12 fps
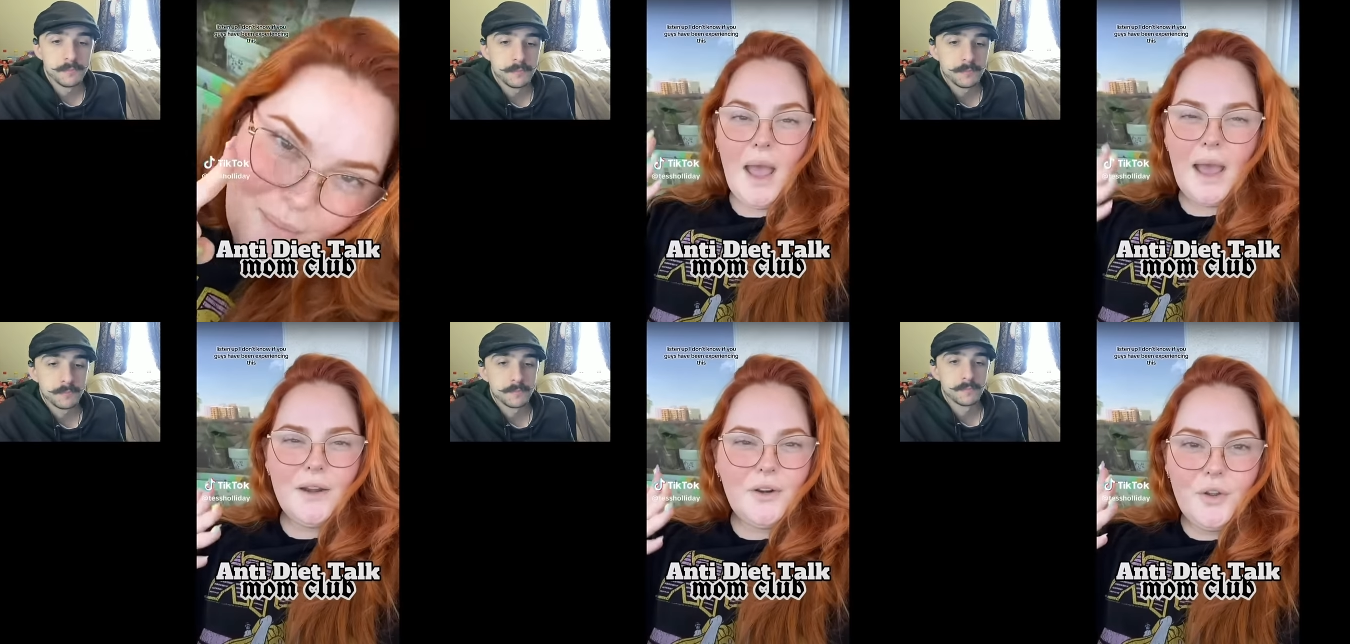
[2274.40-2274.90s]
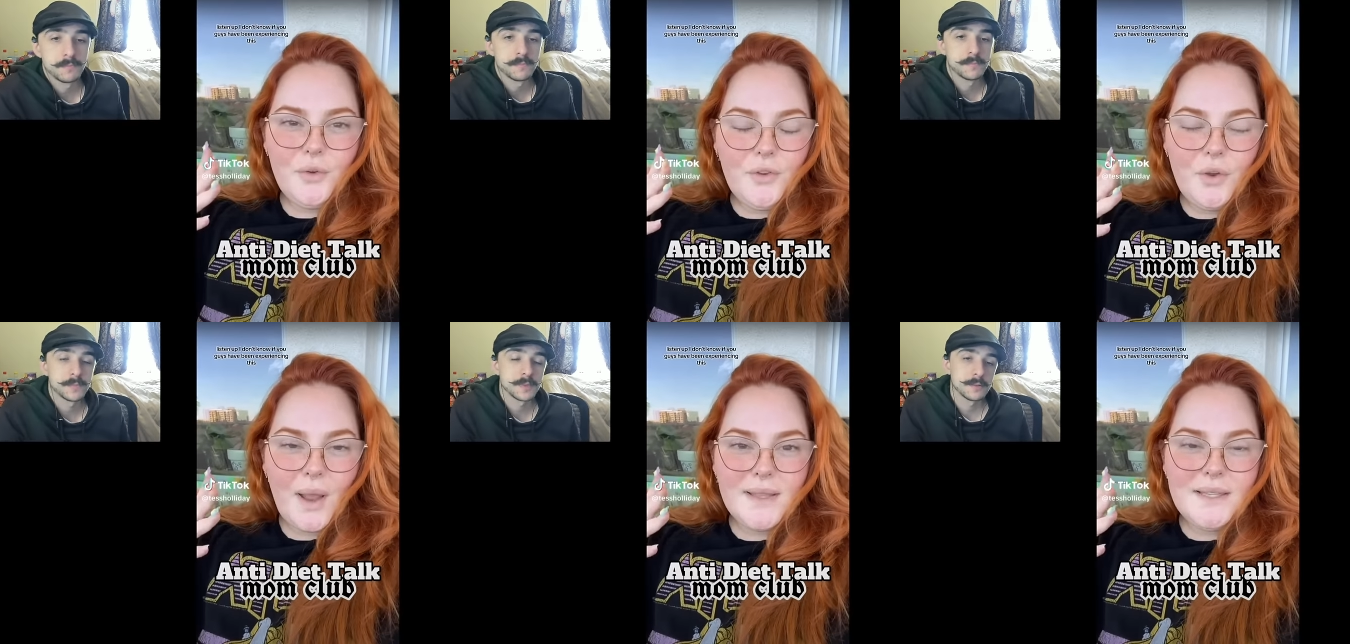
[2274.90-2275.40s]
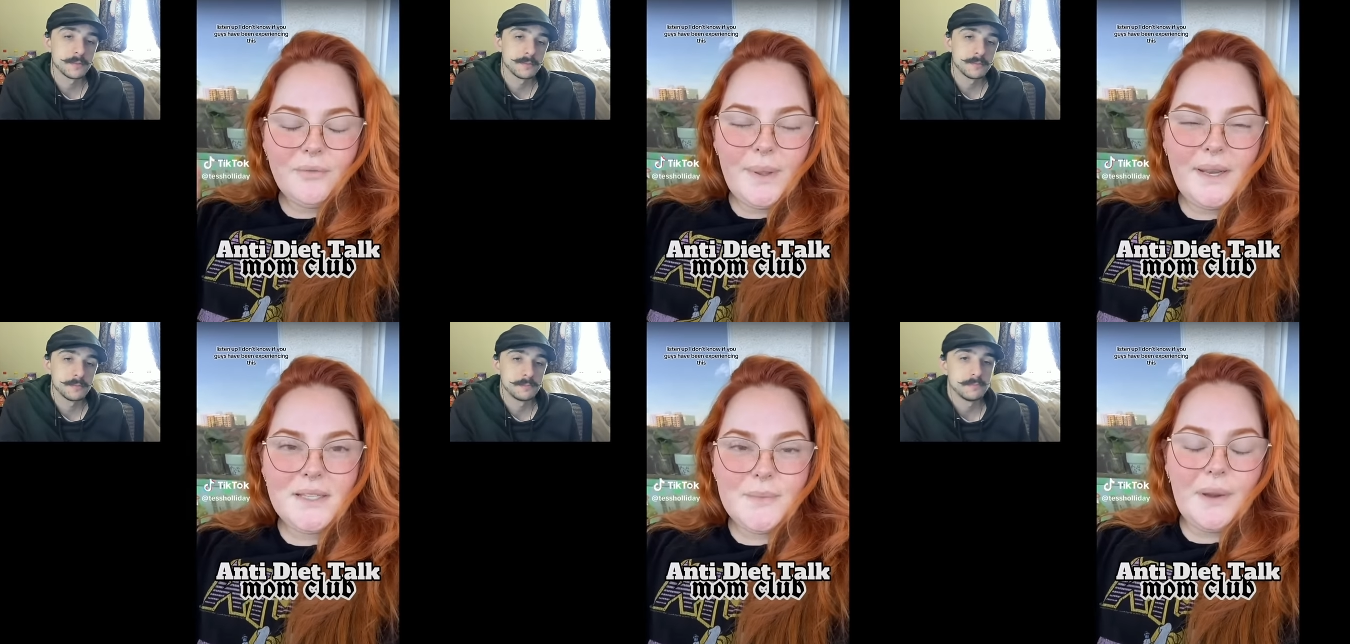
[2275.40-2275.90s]
Speaker 1: Yeah. I don't know if you guys have
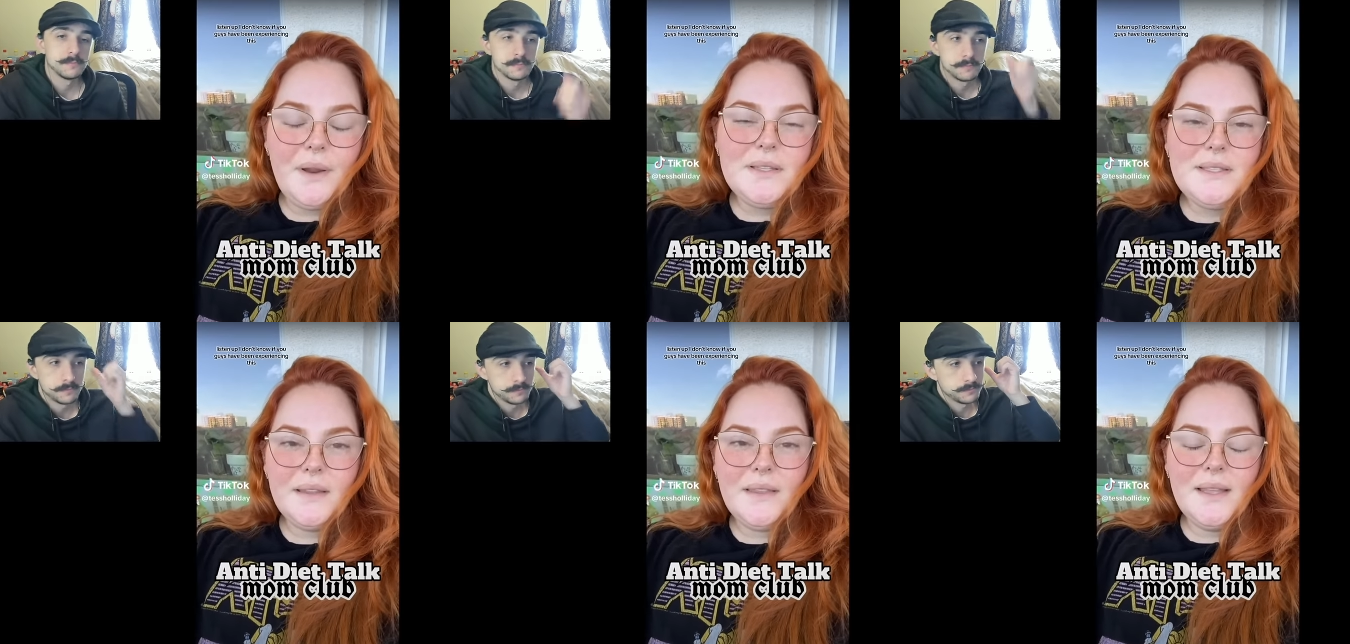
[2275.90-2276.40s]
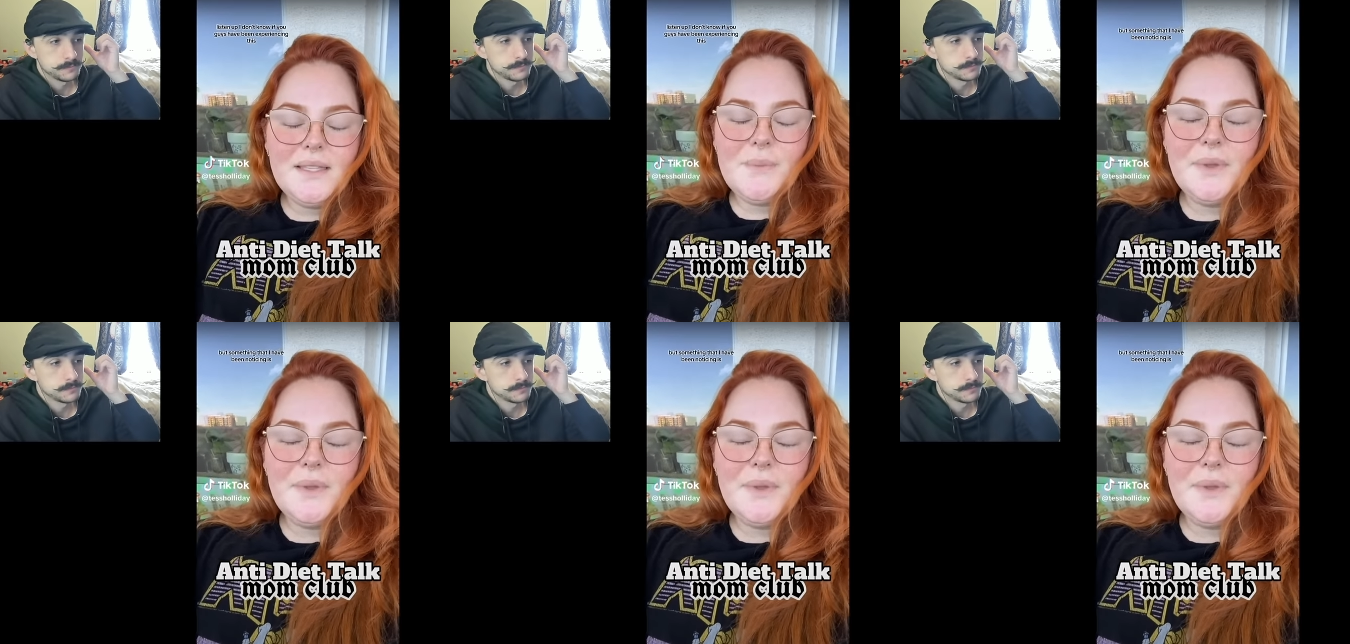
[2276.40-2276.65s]
been experiencing this,